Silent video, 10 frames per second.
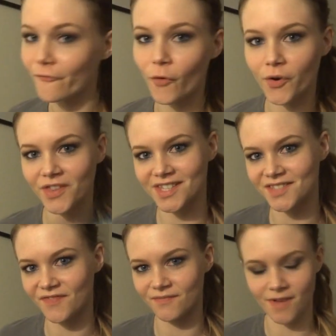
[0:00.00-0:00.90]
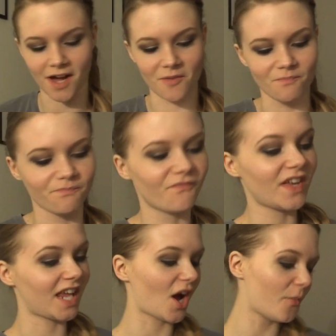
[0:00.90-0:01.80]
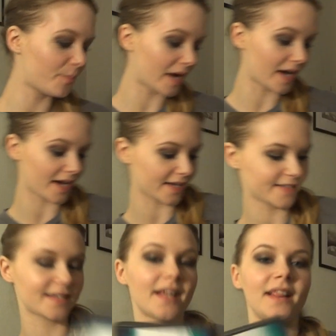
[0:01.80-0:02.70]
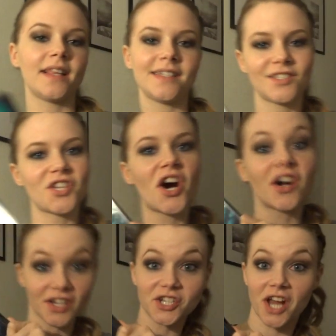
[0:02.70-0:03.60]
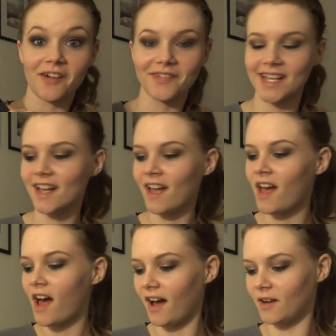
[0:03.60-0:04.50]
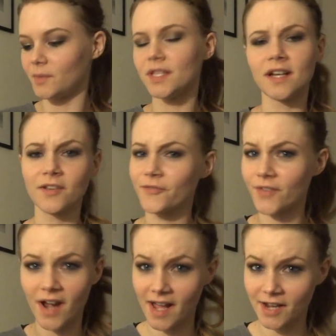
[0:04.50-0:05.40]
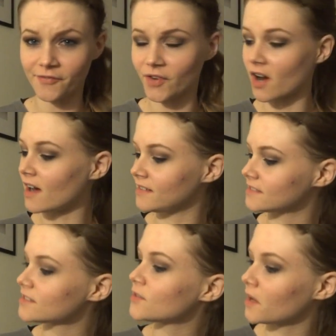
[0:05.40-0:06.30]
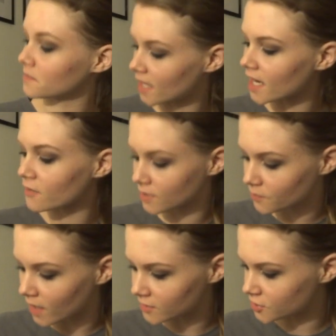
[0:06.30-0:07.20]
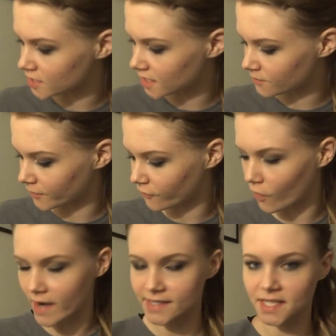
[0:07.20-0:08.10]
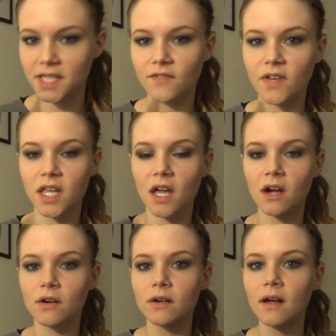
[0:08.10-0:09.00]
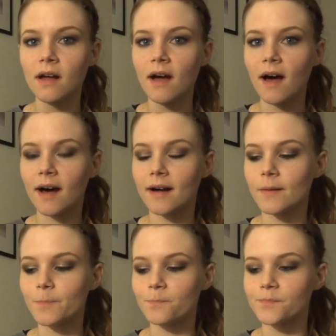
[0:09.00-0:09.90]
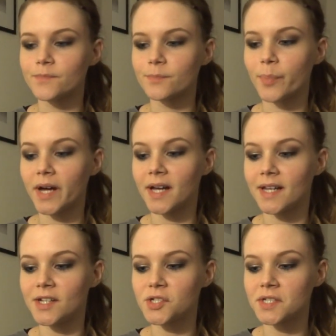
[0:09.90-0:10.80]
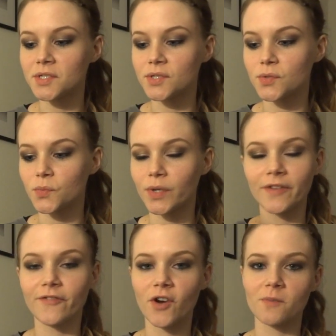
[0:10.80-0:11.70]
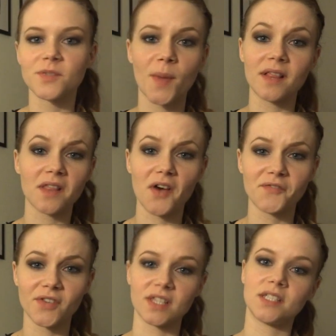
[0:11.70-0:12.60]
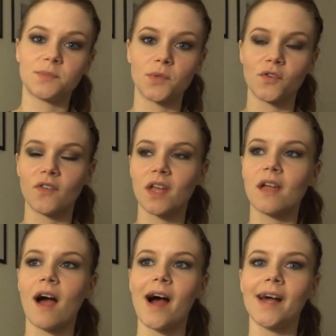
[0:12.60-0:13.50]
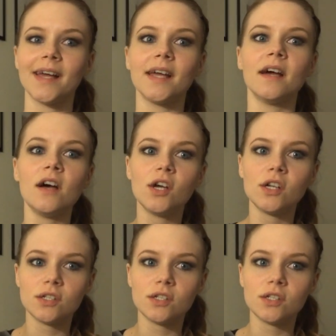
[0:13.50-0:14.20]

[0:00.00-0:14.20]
for this um, video, but let's talk, shall we? Um, a lot of I had forgotten, so I'm glad I rewatched it before I did the video. Um, but it just reaffirms my love for this movie. I